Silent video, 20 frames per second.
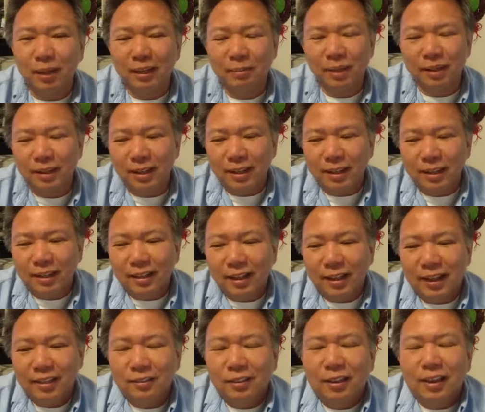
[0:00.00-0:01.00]
I mean,
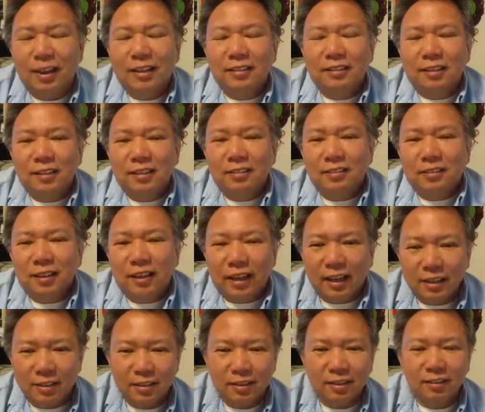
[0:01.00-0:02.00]
as a listing
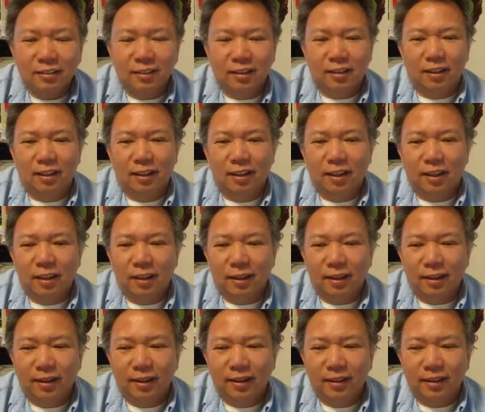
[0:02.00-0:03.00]
agent,
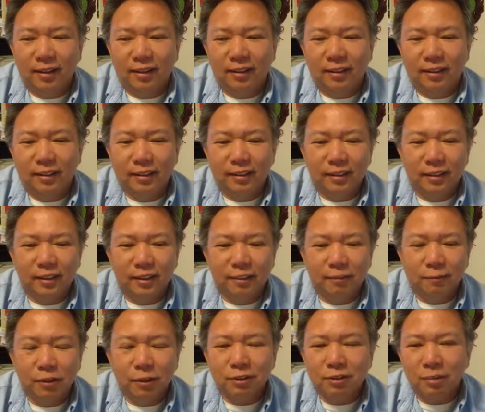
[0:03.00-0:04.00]

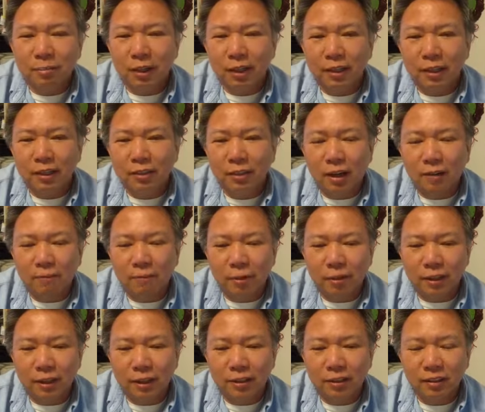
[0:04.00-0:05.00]
if you're submitting an
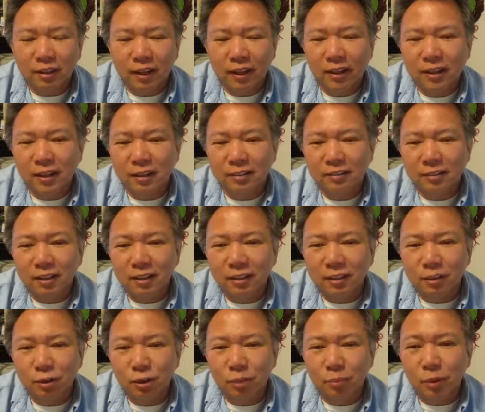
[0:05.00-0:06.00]
offer and I see
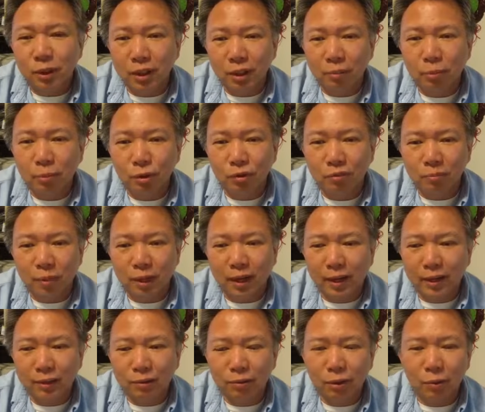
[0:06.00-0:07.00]
that you're pre-approved
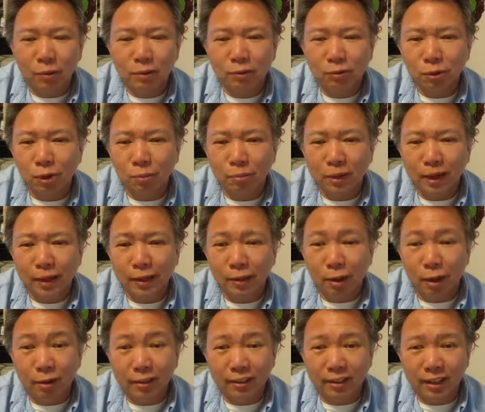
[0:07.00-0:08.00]
by so-and-so bank
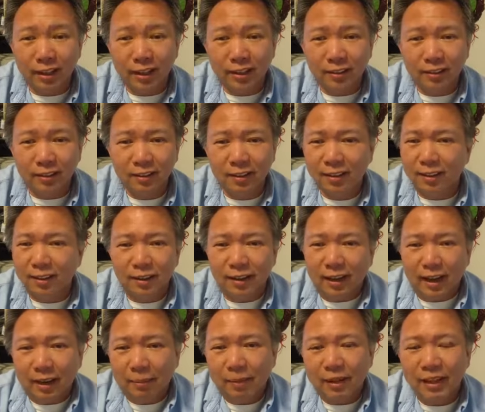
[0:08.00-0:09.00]
online,
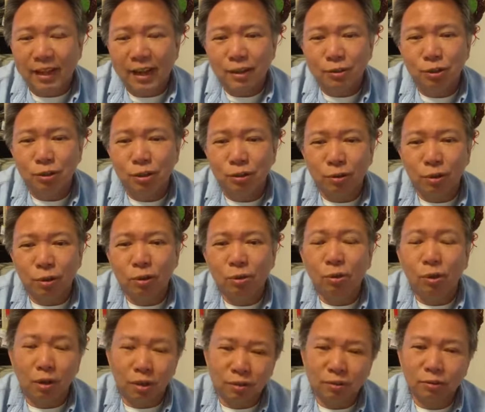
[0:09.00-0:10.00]
I'm going to ask you to go
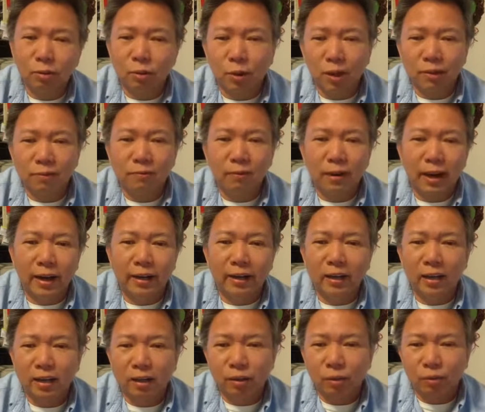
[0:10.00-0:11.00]
cross-qualify
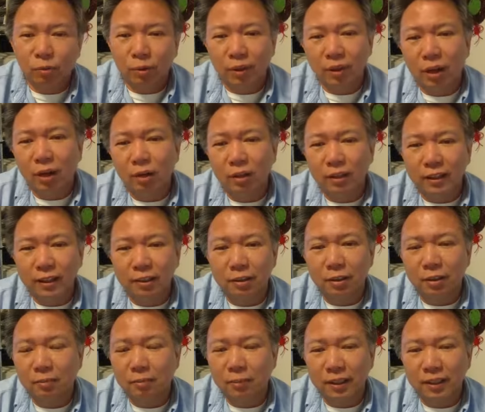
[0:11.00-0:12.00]
with our
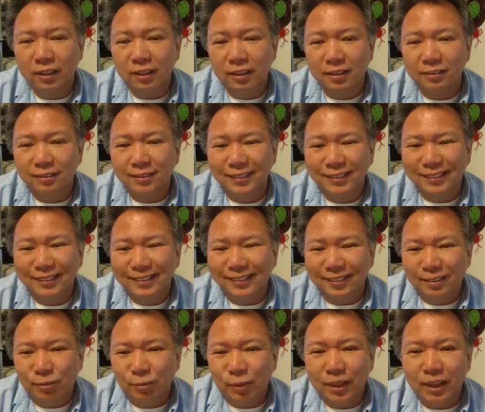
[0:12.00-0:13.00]
lender, because
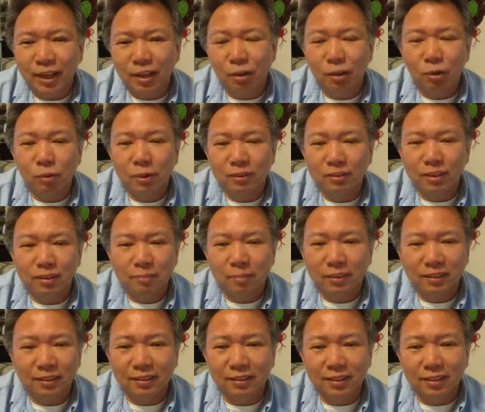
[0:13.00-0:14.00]
we can't always
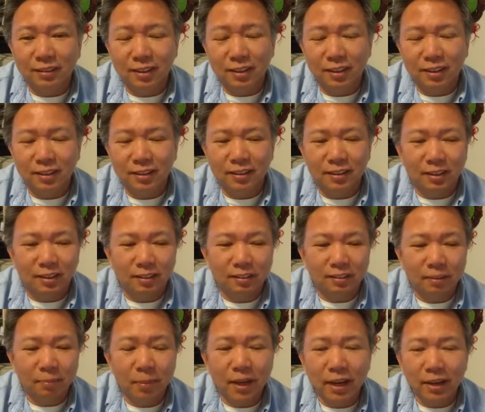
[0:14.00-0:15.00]

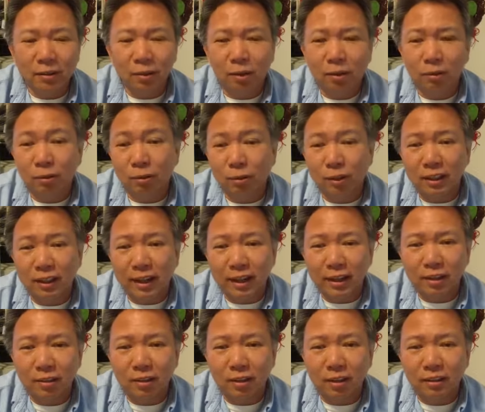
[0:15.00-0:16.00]
depend on or
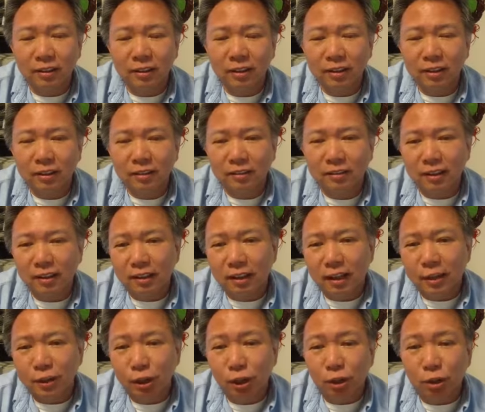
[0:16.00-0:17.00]
rely on the
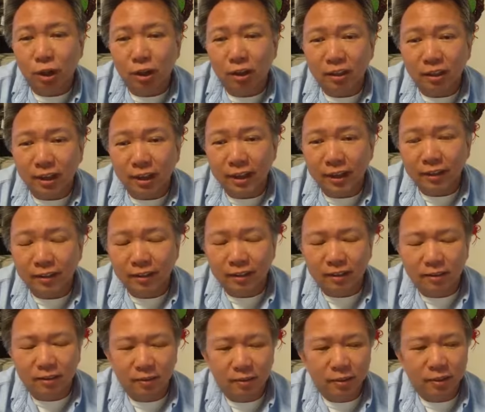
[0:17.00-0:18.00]
lender online,
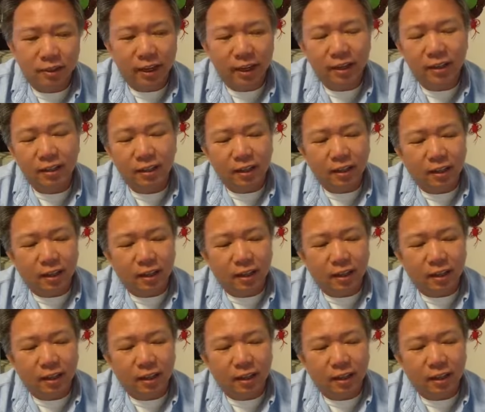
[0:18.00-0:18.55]
okay?